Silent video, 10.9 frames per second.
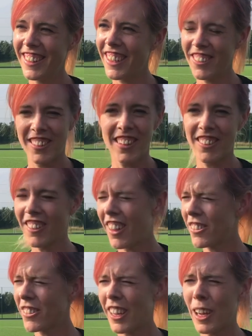Yeah, she looks a
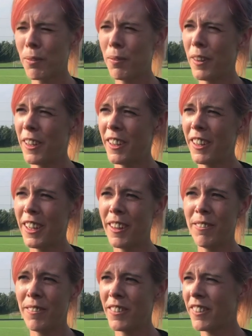lot
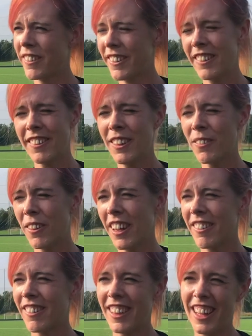sharper. She assisted
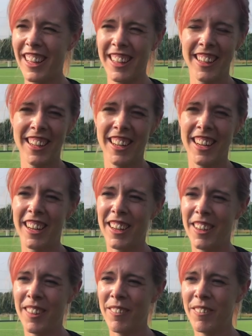well today.
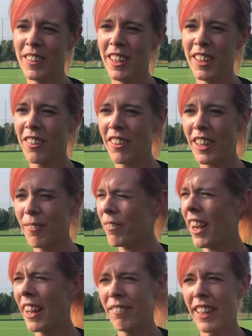Great
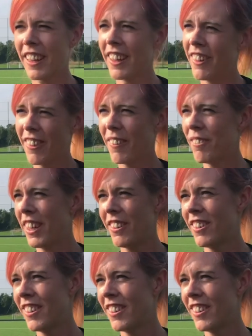playmaker on the pitch.